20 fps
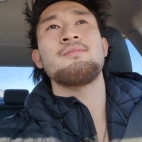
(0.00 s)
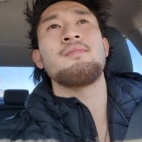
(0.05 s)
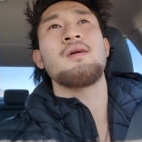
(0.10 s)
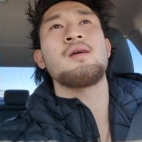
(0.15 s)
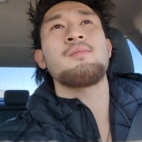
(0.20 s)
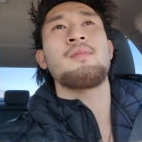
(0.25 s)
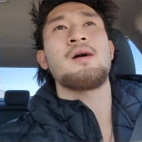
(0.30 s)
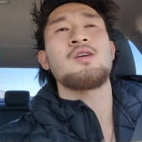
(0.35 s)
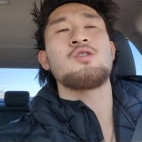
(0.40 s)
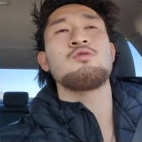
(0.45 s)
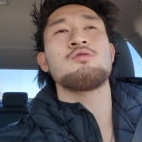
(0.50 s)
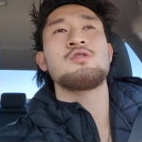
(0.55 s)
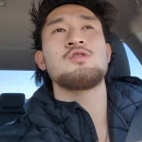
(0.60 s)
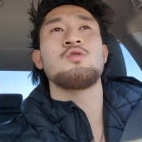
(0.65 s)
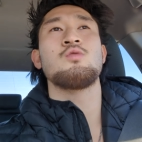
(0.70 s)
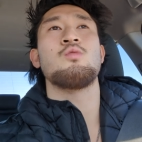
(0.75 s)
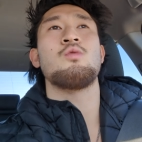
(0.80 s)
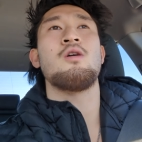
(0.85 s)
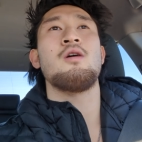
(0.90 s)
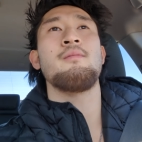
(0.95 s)
make my
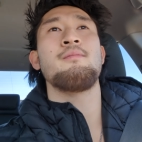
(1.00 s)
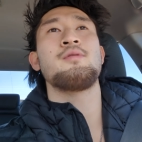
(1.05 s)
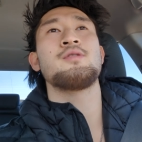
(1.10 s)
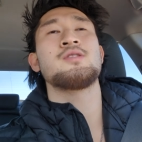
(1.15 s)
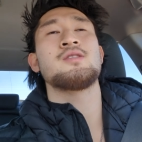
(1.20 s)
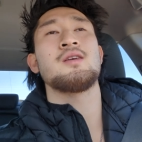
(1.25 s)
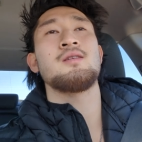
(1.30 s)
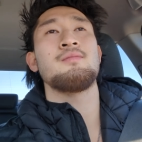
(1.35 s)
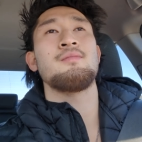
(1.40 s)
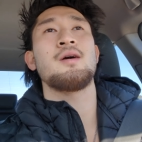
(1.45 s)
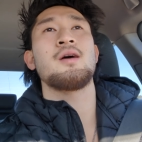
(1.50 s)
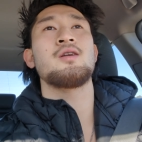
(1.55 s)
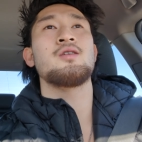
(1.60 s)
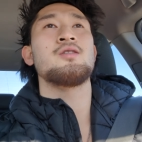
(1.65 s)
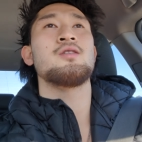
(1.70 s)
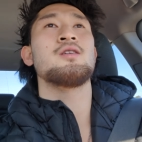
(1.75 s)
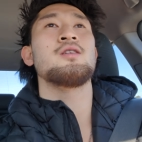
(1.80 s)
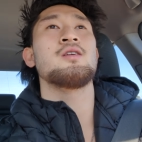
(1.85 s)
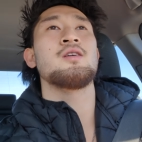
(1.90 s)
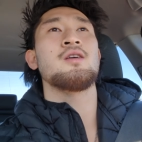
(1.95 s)
YouTube one percent
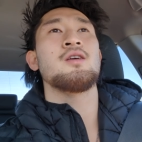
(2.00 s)
better,